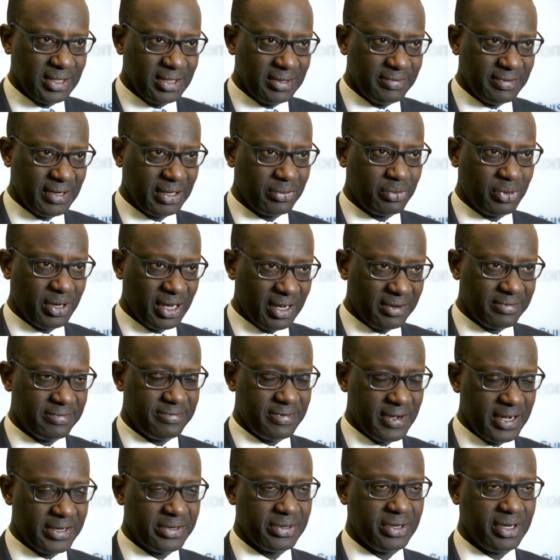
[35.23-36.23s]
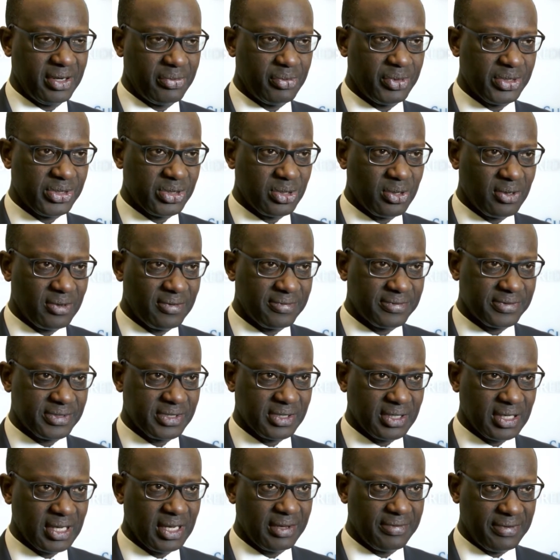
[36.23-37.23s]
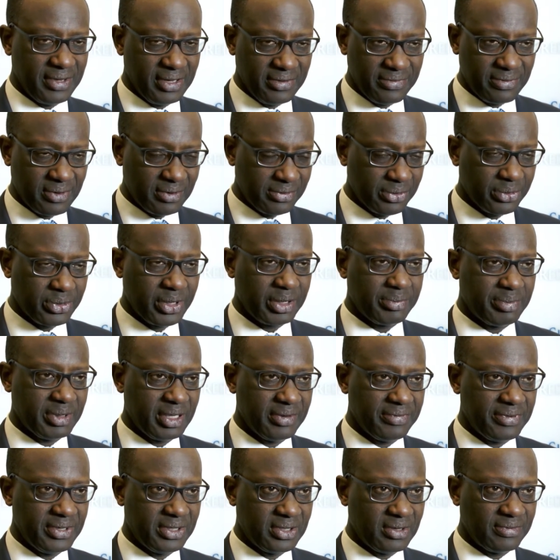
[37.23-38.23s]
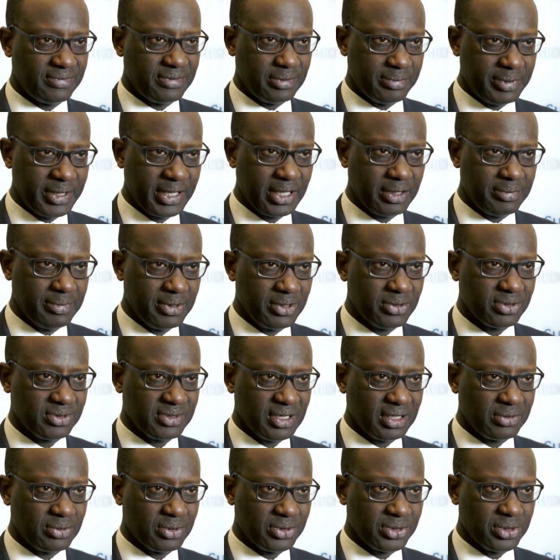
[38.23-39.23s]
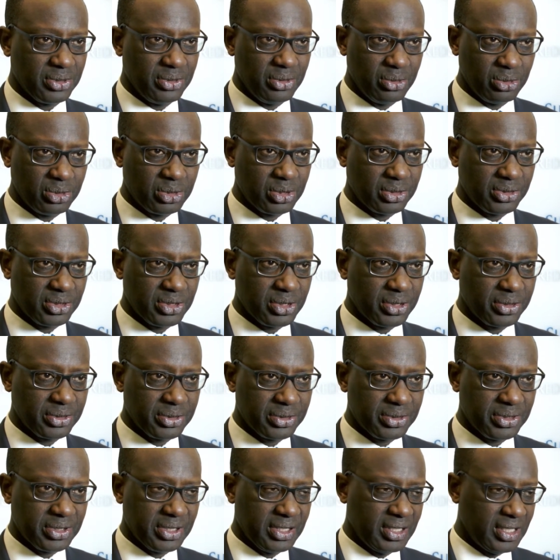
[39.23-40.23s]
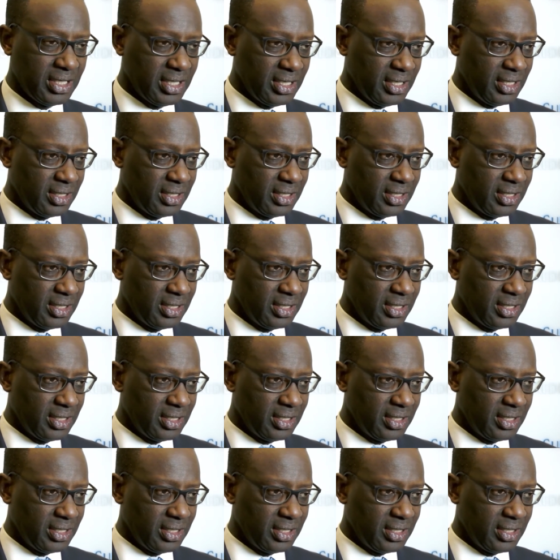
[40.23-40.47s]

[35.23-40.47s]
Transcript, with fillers: that we have finally resolved, I think, for a great benefit of the bank, because that was a huge uncertainty.